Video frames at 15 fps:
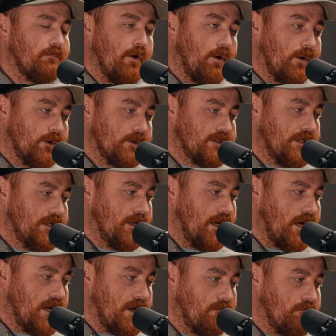part
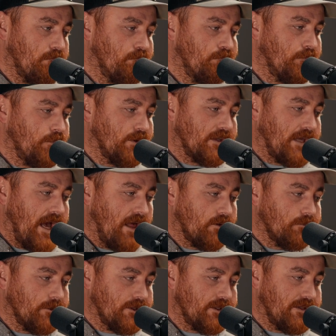um, with
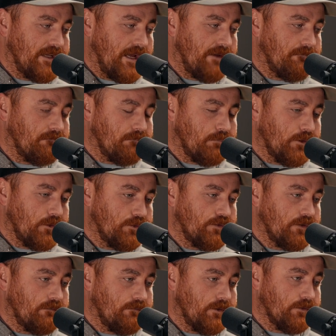calibrated that I
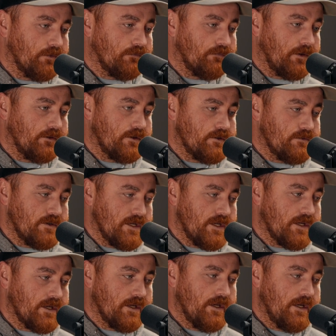personally feel is very
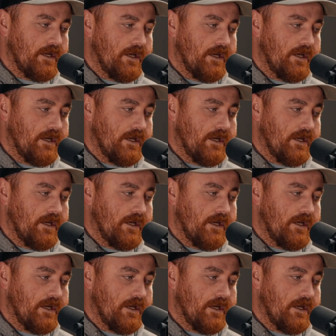unique